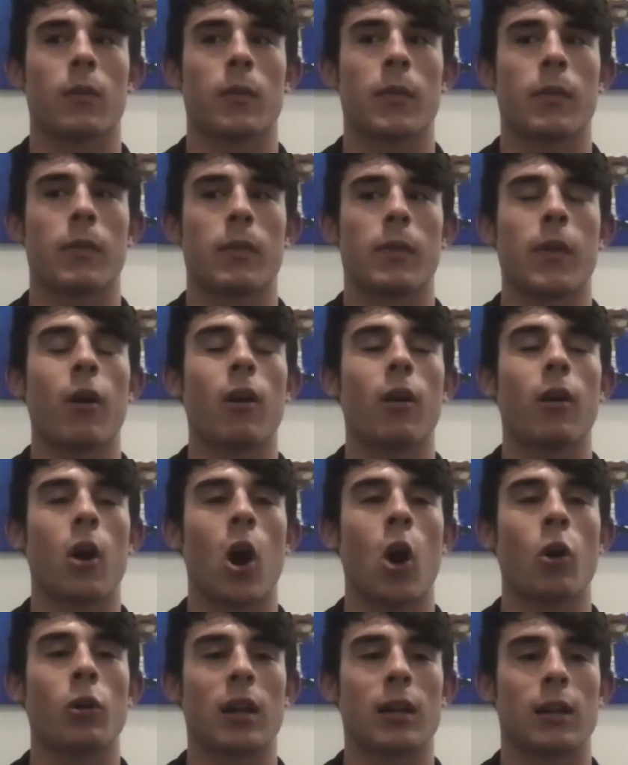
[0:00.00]
there
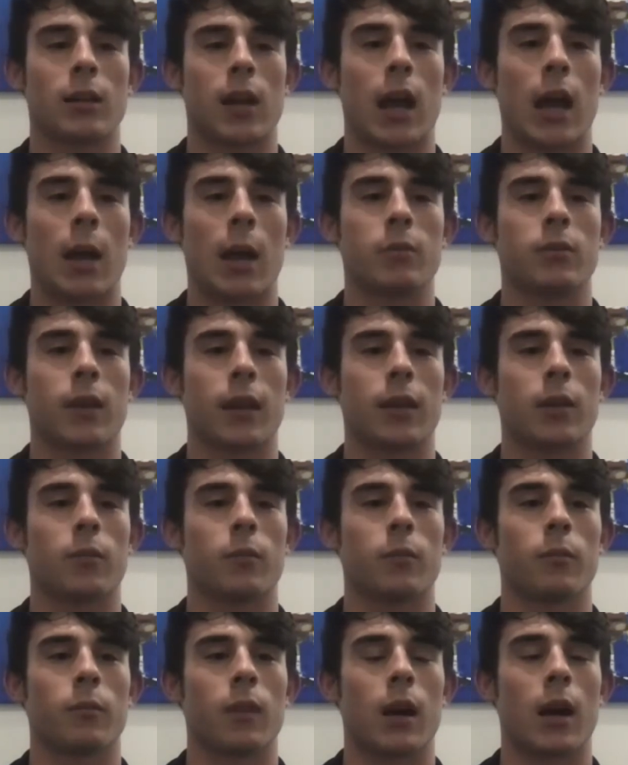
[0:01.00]
are times like
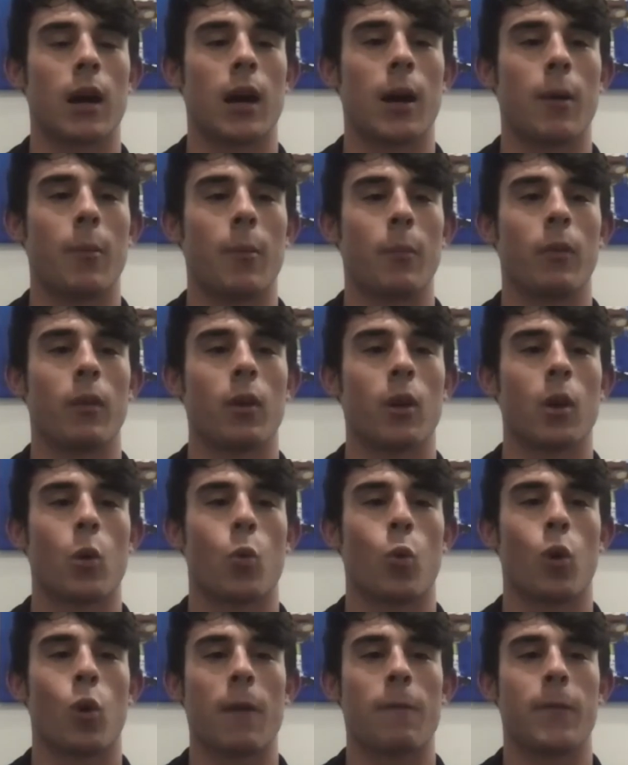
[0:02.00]
um,
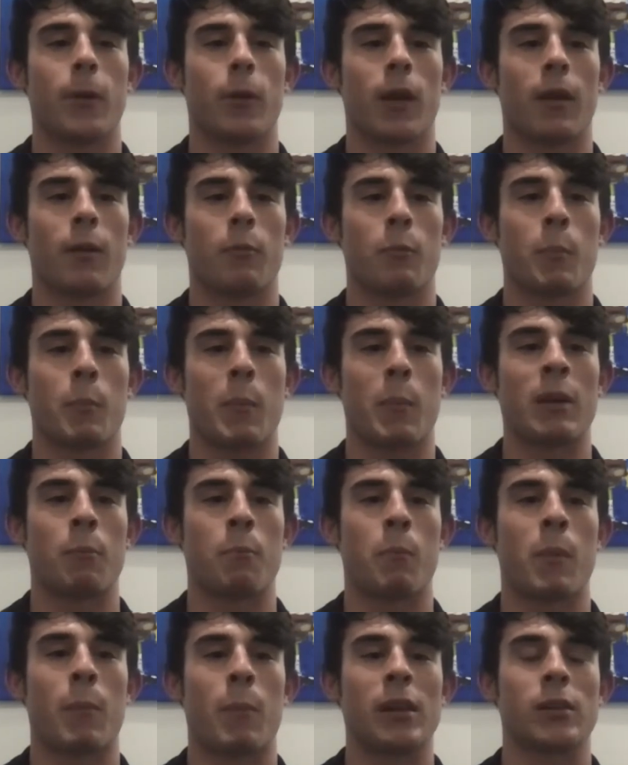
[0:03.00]
where I feel that my,
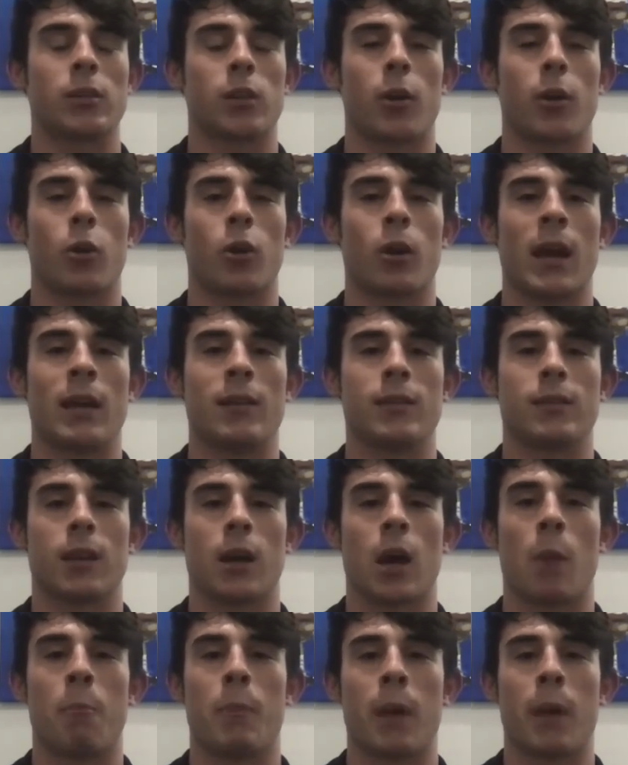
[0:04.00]
my stutter is
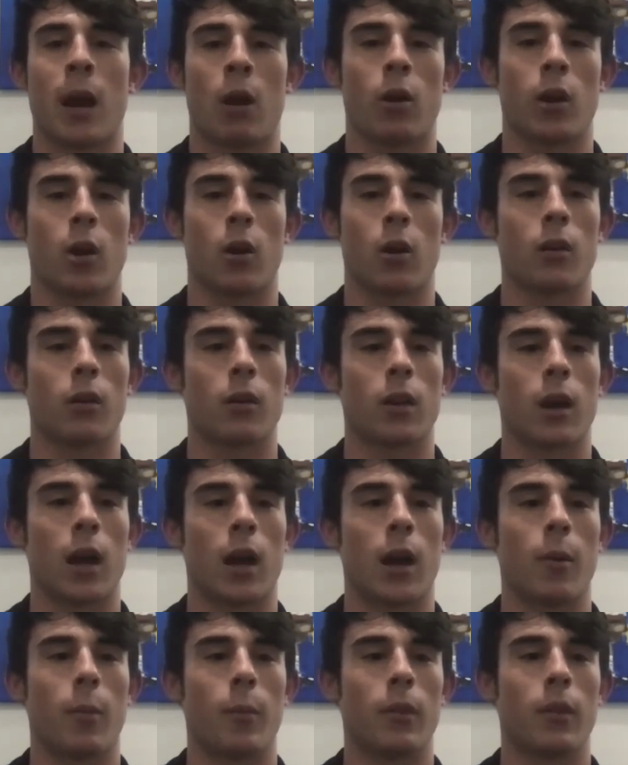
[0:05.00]
a barrier,
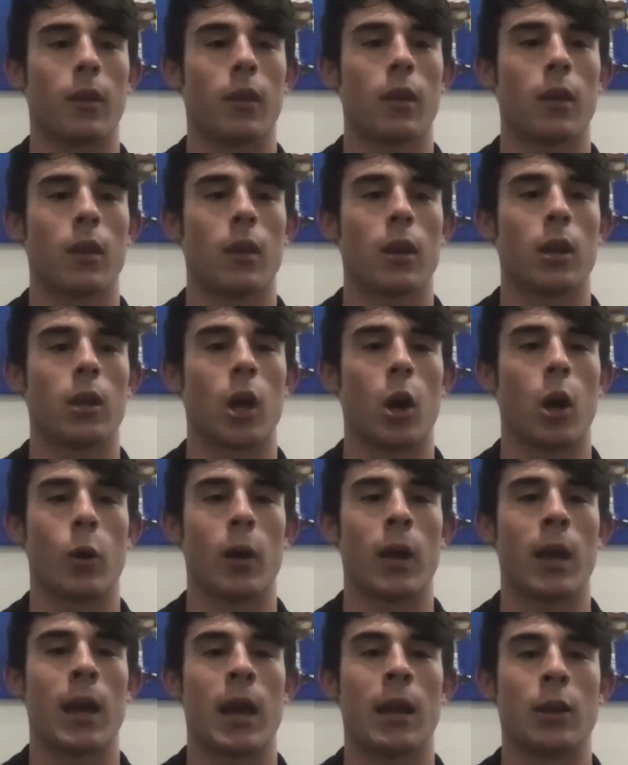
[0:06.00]
um, you know,
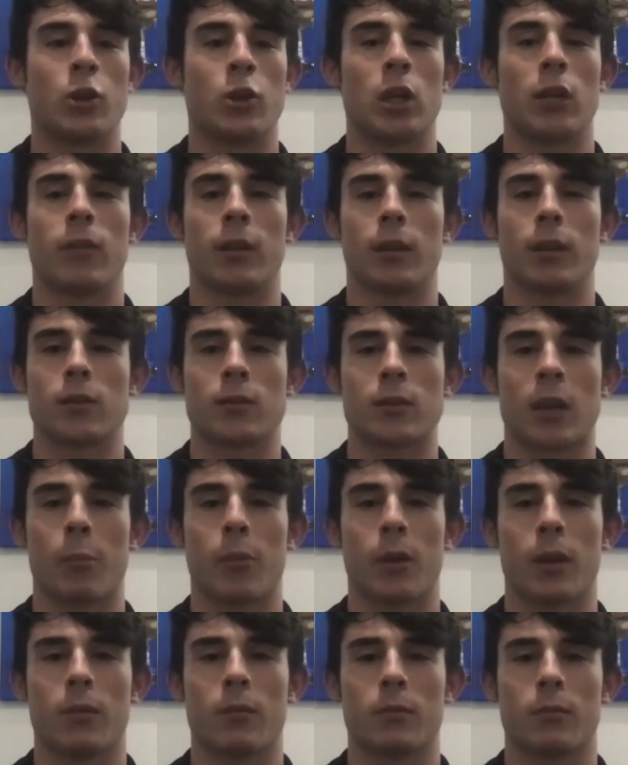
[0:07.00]
in achieving
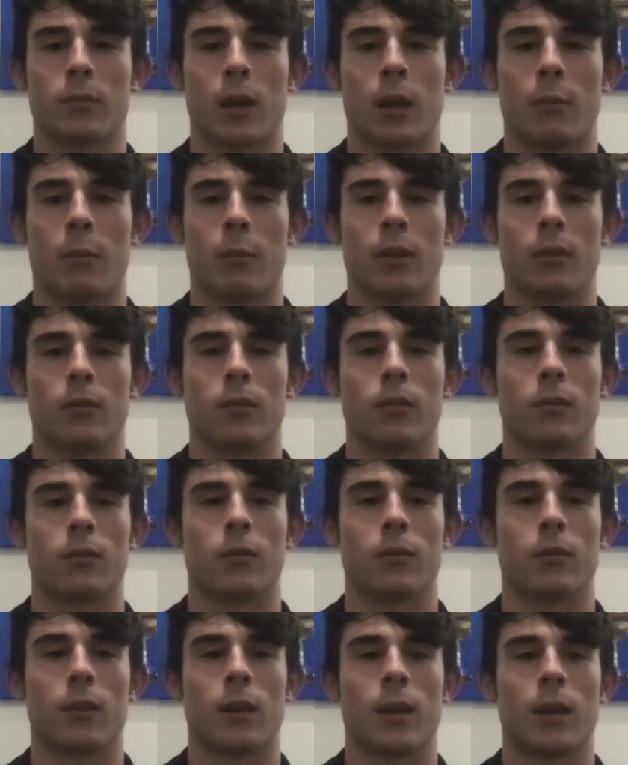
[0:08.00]
something. I mean,
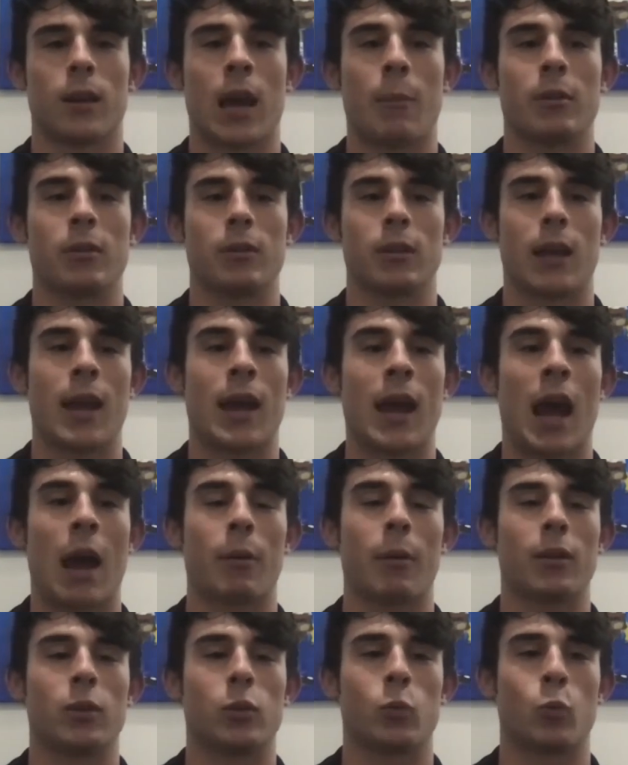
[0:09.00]
it happens, it
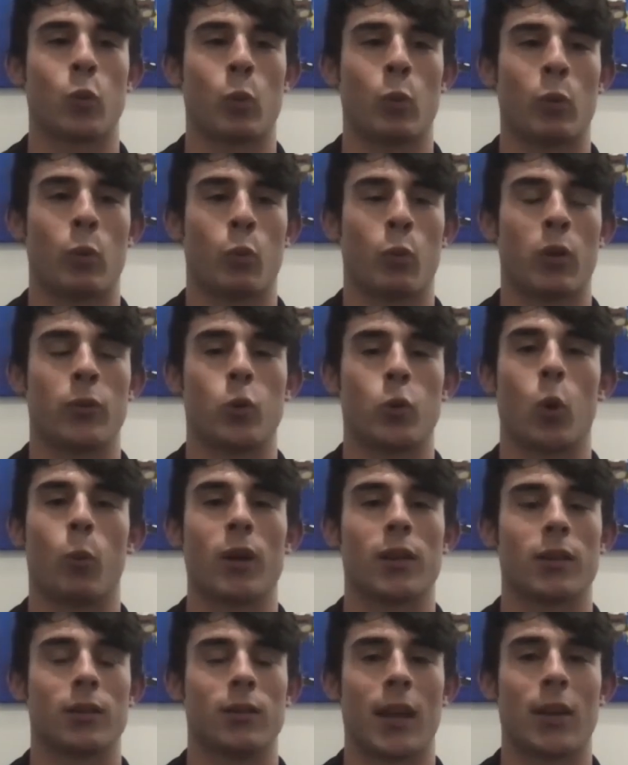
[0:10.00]
happens with, with school
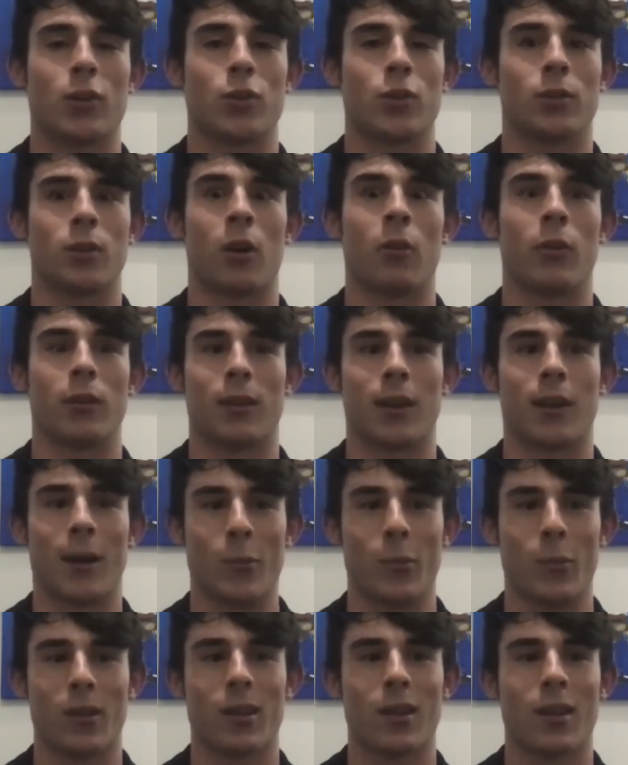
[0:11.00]
presentations all the
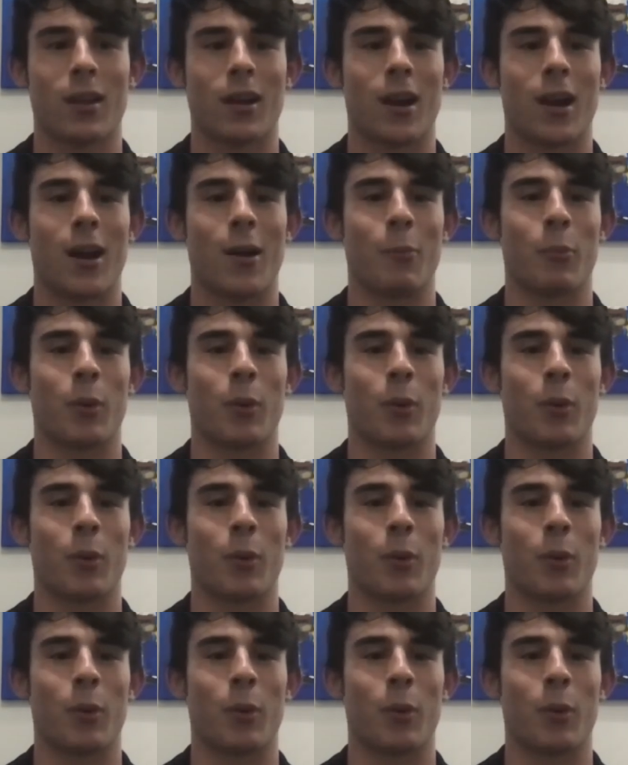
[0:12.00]
time, um, but I